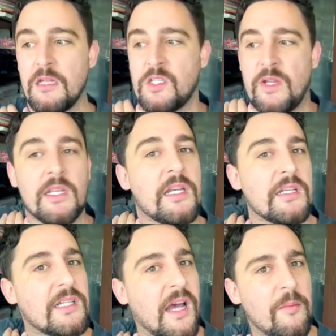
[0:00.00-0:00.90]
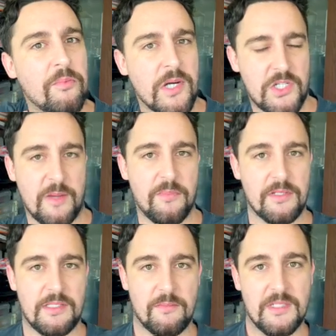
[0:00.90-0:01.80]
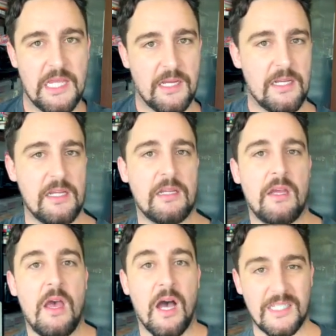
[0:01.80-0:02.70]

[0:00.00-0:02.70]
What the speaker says: so I needed to kind of brush up on some technique. I